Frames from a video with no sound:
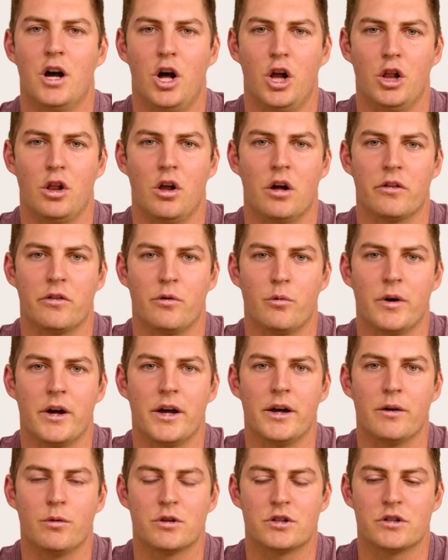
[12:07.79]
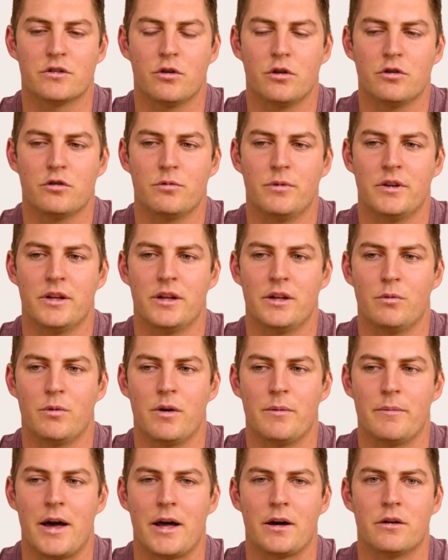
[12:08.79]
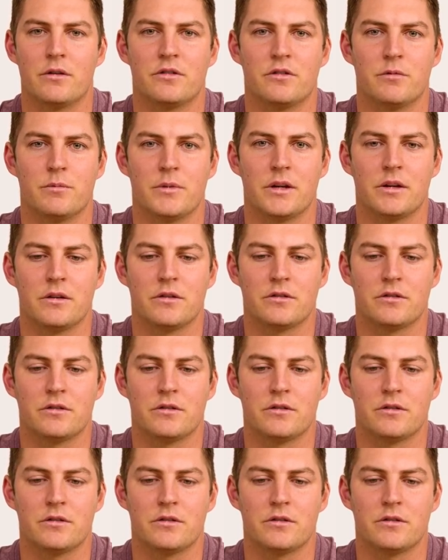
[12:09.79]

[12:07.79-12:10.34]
along the way, which is ultimately what matters to me.